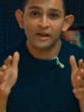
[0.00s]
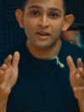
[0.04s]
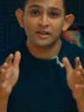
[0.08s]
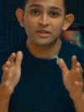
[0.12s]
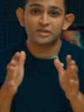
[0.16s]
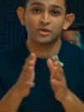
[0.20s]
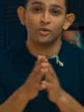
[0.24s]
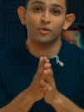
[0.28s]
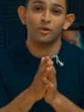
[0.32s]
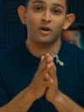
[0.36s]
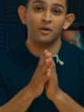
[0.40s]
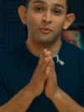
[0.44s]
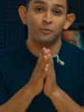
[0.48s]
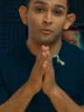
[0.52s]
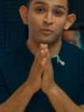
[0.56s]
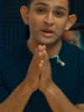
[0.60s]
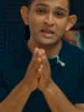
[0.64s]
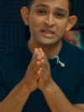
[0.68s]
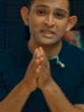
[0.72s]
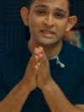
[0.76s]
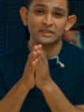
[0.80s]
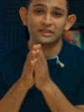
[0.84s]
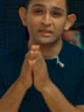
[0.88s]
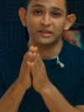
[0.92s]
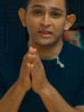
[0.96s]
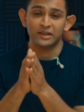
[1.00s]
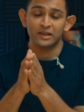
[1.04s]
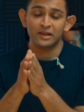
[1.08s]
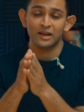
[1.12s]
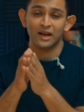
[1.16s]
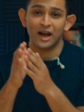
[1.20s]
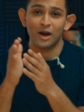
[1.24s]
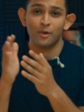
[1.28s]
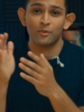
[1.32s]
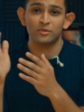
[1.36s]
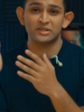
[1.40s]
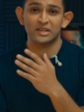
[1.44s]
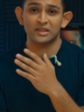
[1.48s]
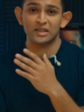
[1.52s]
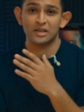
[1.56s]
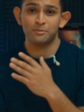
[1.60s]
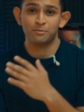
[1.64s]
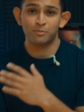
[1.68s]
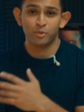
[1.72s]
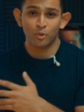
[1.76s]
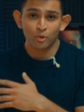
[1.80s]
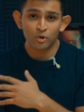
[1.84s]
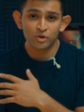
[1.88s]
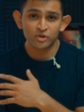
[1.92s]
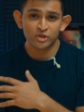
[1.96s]
So recently I was at the
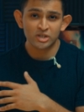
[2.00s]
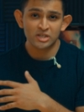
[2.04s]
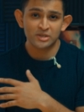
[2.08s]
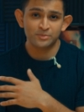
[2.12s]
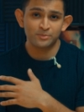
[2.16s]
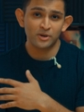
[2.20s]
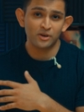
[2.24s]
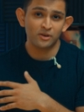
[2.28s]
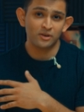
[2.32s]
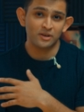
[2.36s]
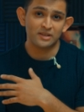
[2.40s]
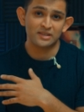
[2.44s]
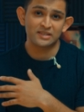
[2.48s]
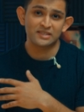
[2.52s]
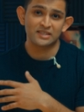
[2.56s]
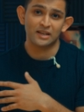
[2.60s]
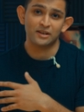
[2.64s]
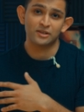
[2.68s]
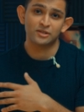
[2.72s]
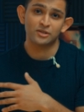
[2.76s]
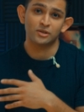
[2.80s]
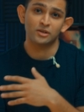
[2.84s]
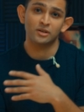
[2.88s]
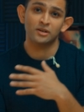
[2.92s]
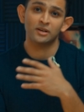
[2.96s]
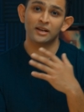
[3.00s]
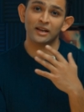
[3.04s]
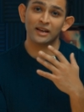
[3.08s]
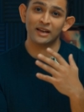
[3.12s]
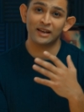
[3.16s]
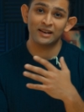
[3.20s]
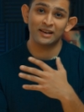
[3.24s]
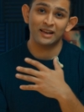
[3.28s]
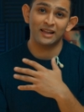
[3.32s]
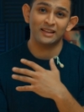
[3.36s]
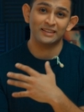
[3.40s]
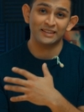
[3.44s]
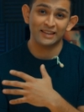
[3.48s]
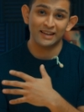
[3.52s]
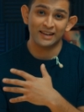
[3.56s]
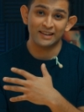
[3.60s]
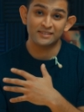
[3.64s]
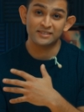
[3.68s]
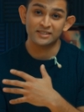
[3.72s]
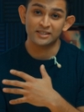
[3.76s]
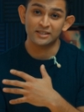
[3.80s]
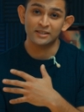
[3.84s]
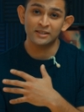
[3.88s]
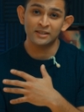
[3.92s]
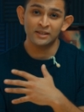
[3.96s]
Porsche Experience Center in
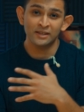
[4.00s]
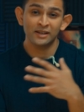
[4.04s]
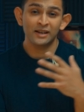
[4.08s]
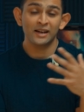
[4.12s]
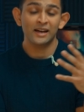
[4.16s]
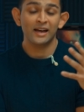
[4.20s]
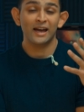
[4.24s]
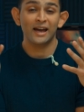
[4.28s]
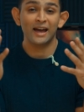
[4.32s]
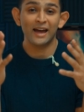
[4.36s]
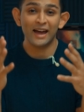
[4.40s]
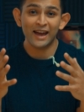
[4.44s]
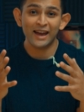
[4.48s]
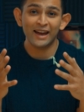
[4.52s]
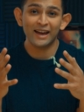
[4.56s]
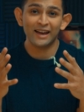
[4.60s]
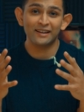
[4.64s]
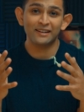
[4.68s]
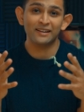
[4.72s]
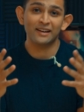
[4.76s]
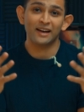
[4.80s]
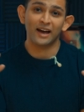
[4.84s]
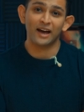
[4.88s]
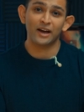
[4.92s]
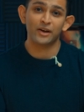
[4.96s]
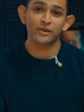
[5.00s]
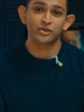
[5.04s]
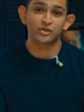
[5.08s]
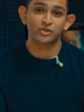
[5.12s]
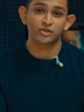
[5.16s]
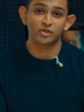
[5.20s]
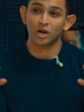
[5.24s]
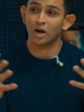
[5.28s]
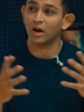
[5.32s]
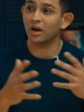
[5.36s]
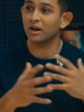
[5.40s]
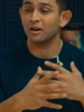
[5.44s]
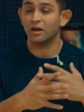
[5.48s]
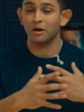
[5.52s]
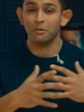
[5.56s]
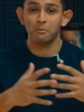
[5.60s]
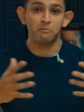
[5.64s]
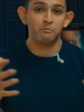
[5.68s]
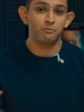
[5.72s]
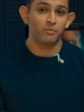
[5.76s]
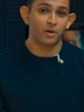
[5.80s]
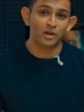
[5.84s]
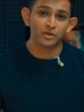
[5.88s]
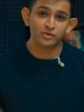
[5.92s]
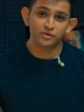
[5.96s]
Atlanta, and I shot a
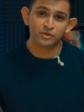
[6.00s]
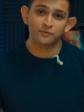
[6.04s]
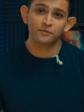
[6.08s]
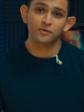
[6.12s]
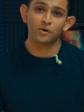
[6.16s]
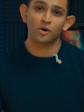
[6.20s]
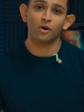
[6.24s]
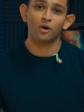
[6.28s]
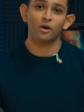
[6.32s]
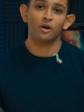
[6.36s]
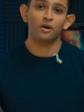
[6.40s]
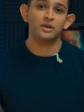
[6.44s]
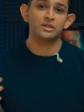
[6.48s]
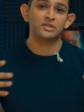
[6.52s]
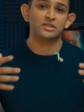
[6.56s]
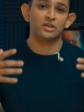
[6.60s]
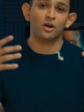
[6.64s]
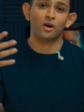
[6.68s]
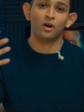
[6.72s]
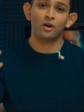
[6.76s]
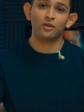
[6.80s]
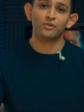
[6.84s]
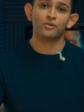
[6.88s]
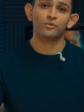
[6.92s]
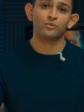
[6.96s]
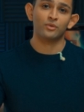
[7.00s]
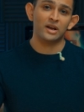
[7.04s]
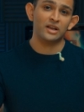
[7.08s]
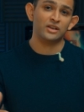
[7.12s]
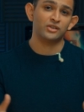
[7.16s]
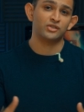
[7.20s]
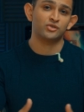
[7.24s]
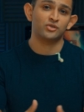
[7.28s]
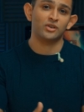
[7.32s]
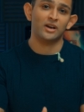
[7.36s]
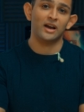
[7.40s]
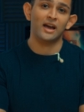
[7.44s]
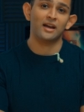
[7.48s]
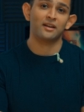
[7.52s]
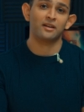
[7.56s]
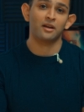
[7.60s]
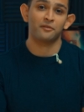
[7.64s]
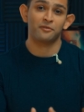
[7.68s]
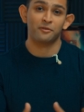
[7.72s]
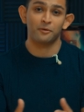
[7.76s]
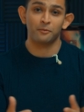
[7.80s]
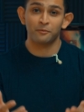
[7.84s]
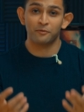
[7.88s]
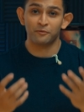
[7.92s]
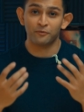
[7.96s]
bunch of cars on the racetrack
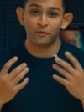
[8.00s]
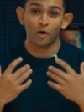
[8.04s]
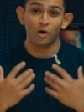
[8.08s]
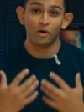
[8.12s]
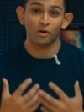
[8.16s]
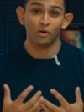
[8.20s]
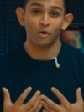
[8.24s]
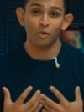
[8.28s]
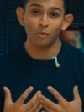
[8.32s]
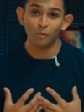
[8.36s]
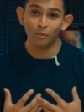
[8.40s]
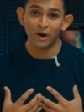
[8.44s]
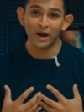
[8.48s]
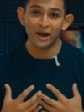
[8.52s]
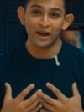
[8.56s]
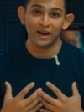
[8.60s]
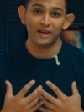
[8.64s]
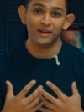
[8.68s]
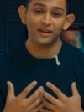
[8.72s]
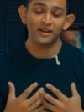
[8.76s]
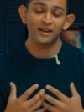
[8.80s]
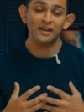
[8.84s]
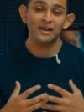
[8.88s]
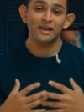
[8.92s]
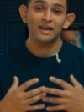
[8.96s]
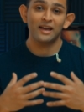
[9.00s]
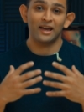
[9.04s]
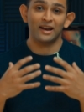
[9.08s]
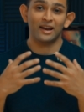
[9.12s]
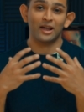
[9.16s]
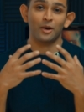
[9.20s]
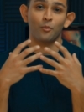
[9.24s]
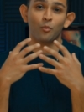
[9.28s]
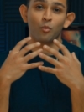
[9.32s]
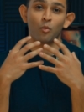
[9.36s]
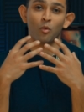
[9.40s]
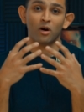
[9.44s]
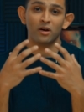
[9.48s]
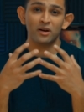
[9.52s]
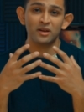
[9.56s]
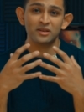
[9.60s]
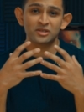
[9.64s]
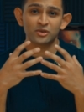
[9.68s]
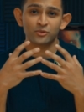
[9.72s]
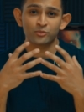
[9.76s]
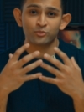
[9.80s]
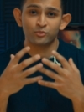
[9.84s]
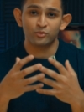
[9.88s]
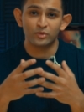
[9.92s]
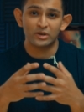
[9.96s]
from far away, and I wanted
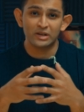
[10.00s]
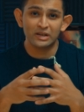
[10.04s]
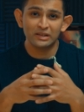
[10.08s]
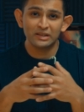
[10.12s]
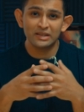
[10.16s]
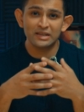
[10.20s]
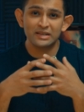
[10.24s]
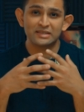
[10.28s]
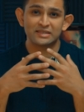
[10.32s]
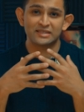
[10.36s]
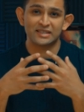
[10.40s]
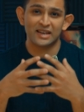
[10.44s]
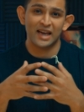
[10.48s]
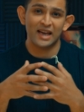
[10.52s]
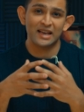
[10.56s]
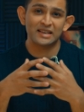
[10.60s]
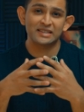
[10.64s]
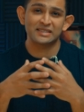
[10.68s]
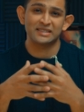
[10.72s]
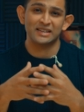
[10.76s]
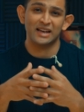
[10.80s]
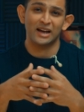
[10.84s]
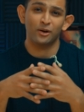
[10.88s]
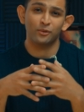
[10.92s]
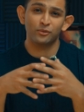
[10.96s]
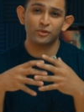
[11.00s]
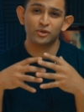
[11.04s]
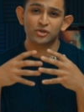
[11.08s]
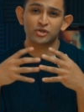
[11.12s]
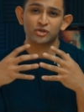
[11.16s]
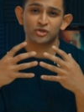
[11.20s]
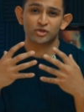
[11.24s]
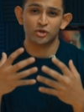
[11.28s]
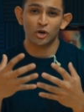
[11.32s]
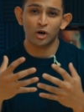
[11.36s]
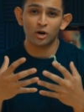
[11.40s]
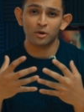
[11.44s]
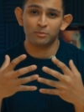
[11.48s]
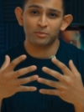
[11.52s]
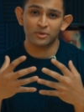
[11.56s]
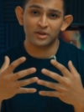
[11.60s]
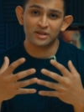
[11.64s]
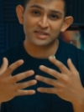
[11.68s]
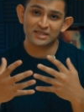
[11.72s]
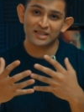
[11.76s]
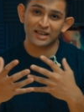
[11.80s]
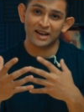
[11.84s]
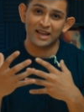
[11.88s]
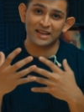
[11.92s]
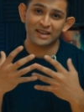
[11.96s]
to really test out the
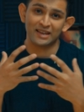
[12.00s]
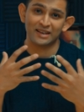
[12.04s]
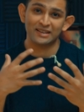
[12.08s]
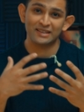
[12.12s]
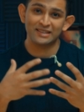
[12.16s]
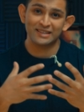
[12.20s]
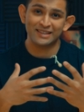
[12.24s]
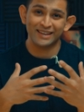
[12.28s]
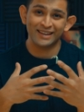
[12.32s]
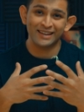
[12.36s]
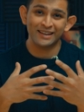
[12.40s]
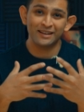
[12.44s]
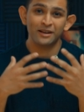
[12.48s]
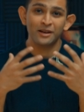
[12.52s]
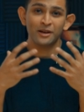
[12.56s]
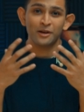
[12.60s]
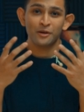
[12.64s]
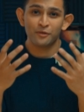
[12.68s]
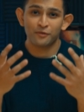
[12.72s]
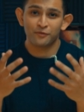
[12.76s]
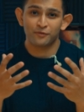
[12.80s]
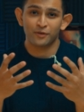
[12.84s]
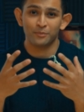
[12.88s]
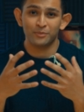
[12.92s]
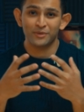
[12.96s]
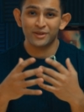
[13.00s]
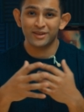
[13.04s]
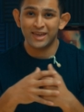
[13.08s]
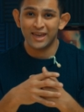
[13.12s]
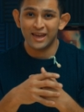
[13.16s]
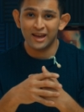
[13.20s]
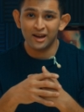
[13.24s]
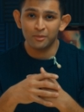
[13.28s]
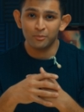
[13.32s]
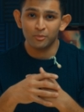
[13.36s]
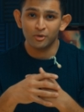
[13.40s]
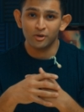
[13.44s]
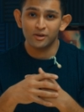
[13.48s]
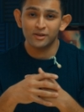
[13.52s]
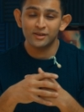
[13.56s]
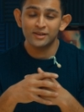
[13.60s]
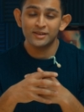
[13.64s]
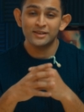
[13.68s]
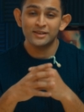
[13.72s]
sharpness that I can get from the camera.